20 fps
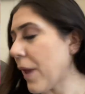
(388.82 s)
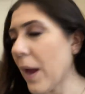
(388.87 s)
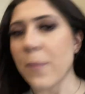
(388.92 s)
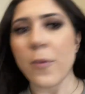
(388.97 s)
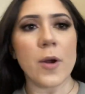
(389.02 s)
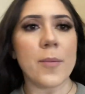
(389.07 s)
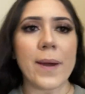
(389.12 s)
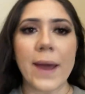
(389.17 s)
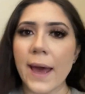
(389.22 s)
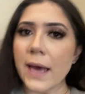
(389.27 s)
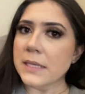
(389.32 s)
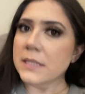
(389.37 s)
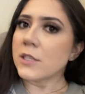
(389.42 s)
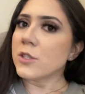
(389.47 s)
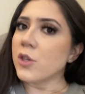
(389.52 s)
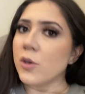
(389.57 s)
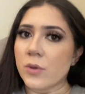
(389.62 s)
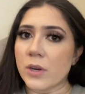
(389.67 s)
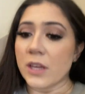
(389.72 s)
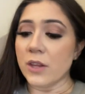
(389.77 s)
I brought my
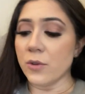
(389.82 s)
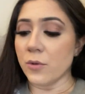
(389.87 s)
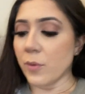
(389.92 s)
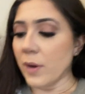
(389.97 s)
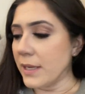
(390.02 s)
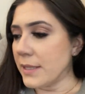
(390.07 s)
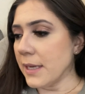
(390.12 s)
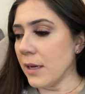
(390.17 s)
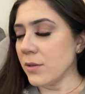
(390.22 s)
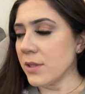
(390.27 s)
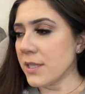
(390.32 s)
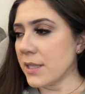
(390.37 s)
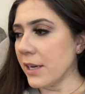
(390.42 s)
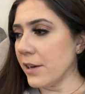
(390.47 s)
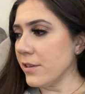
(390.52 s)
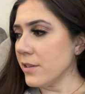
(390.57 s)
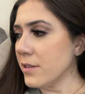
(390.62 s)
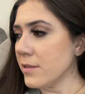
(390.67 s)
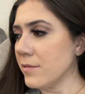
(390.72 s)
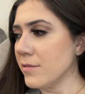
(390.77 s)
acetone either way
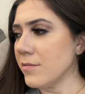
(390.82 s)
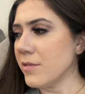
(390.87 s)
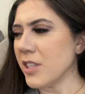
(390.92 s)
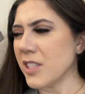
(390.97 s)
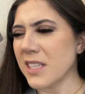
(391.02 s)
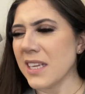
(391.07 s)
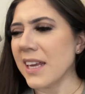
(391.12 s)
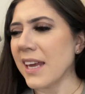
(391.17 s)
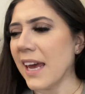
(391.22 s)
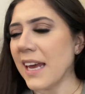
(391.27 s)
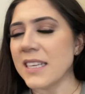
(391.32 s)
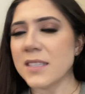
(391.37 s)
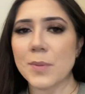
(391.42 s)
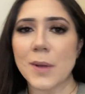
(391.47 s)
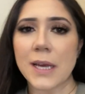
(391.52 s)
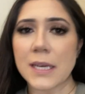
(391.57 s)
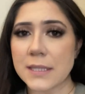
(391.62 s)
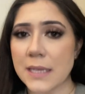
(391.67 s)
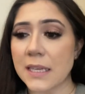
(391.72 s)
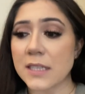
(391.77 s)
downstairs just in case
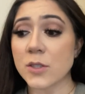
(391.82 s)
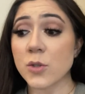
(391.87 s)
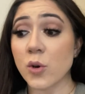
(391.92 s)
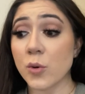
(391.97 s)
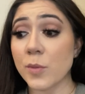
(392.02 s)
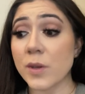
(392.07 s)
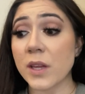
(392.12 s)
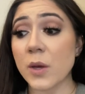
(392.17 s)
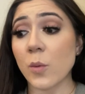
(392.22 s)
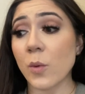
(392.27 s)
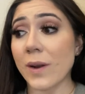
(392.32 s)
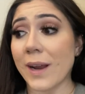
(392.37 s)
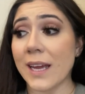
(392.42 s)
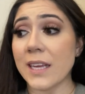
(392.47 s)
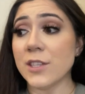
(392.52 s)
because that's normally what I